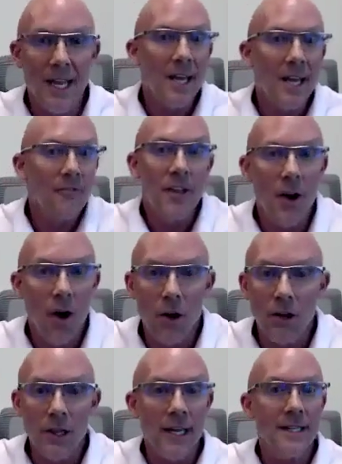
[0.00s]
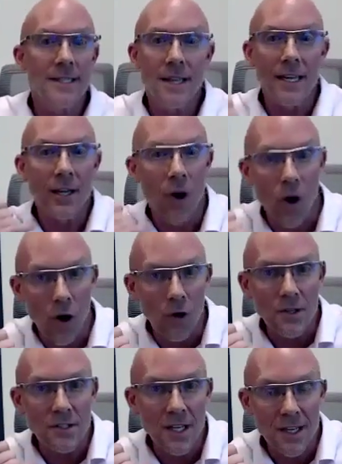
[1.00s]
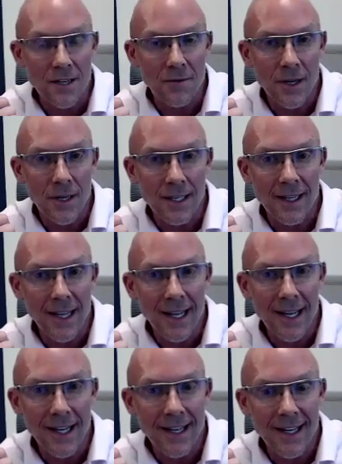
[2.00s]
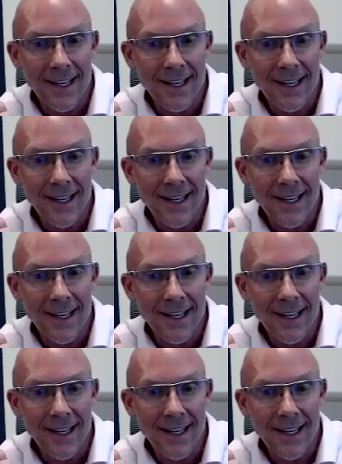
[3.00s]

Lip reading: If they are late, did they call to say they're running late?